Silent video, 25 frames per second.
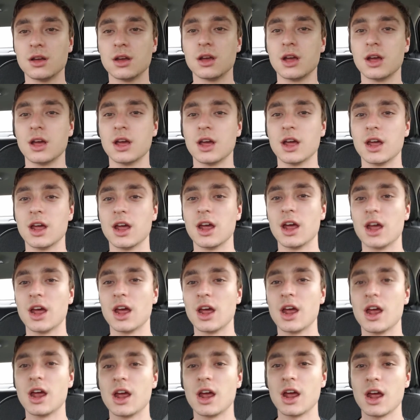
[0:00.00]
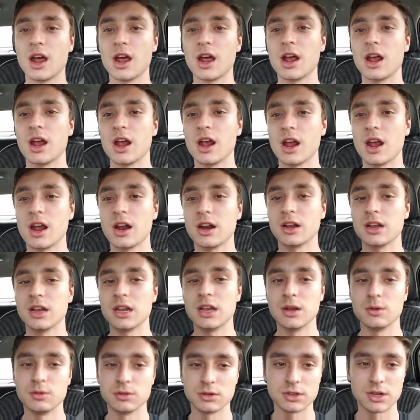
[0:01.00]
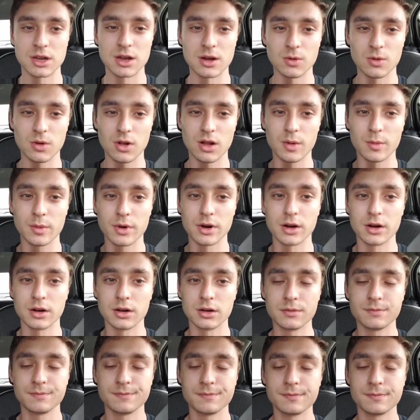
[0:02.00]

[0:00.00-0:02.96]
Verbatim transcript: and he was at Walmart.